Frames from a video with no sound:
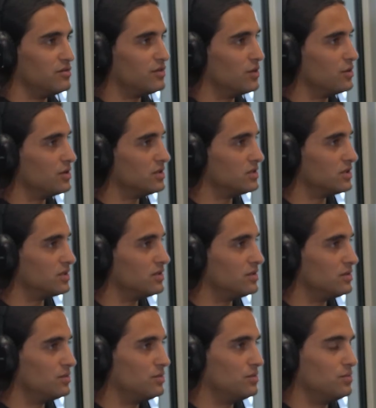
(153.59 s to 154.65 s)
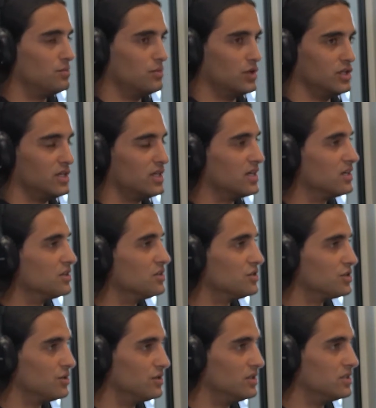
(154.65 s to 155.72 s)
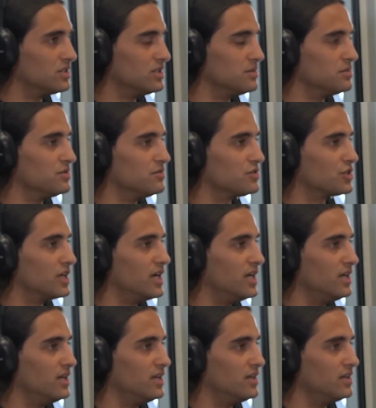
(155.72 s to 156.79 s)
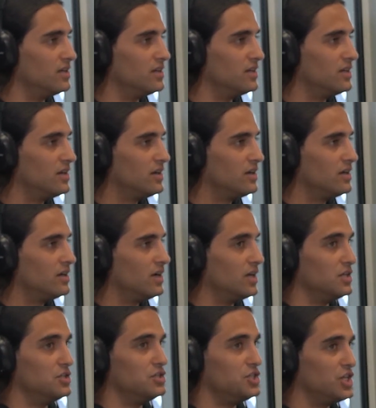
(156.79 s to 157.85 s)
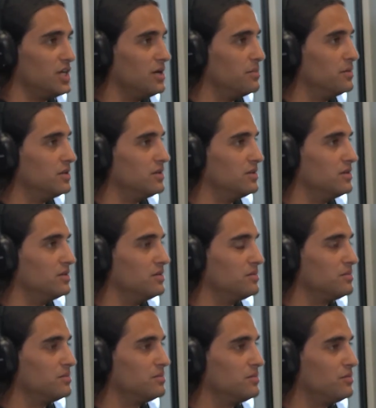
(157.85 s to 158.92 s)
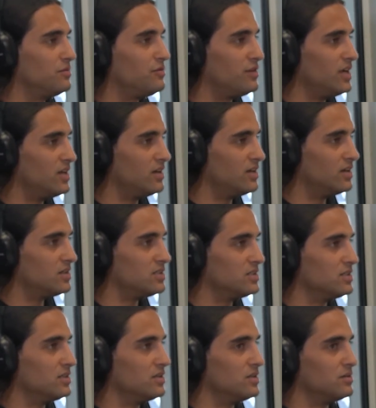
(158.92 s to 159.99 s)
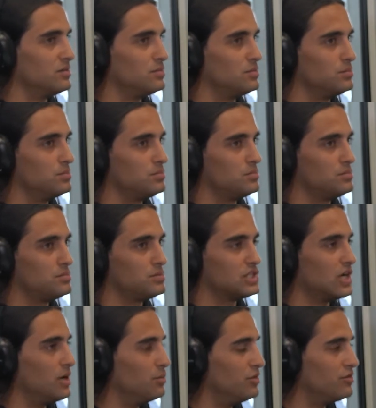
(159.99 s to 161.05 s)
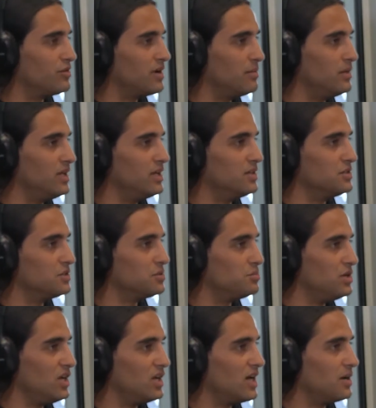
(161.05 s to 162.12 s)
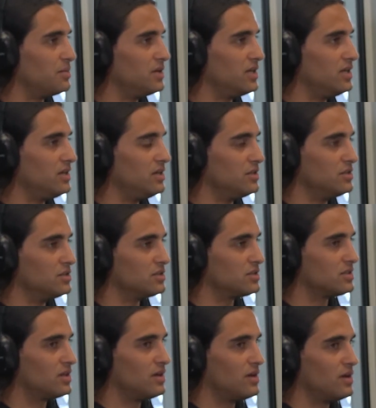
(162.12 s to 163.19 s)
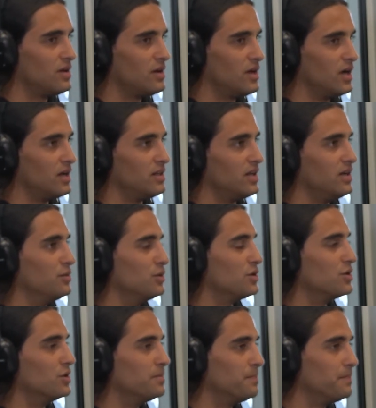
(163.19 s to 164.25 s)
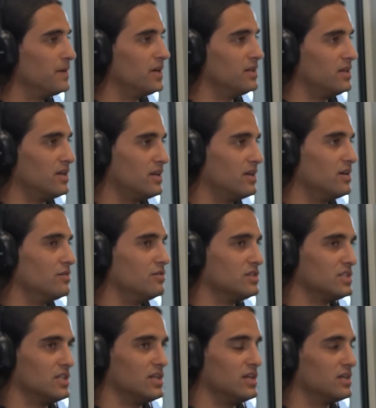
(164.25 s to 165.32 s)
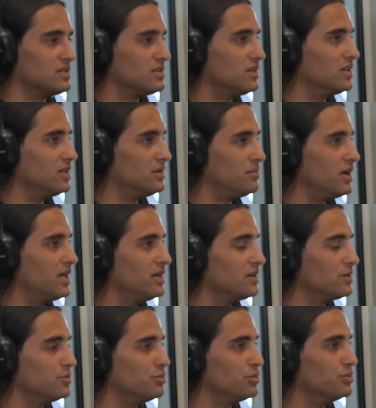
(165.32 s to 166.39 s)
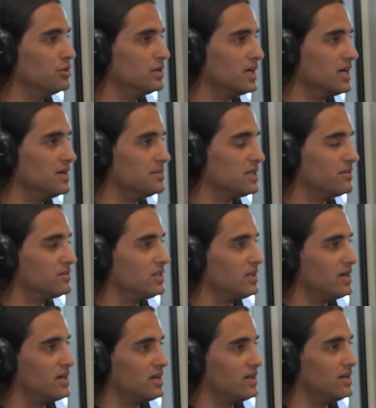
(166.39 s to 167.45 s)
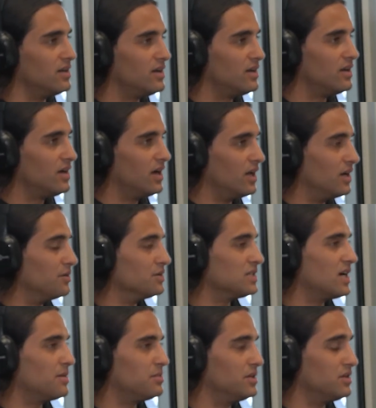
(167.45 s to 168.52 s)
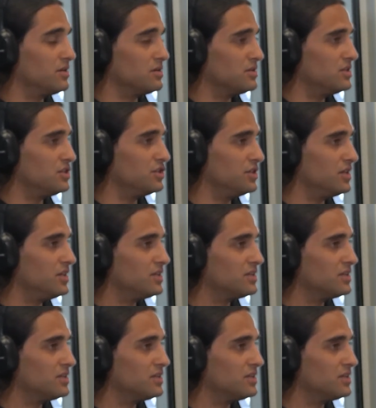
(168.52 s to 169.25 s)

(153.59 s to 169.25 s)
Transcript: focus on what you can control in terms of training and gym and fitness and time with family and just being happy, and then it will come. And then obviously I started playing a couple more games after that, and I was happy and I was enjoying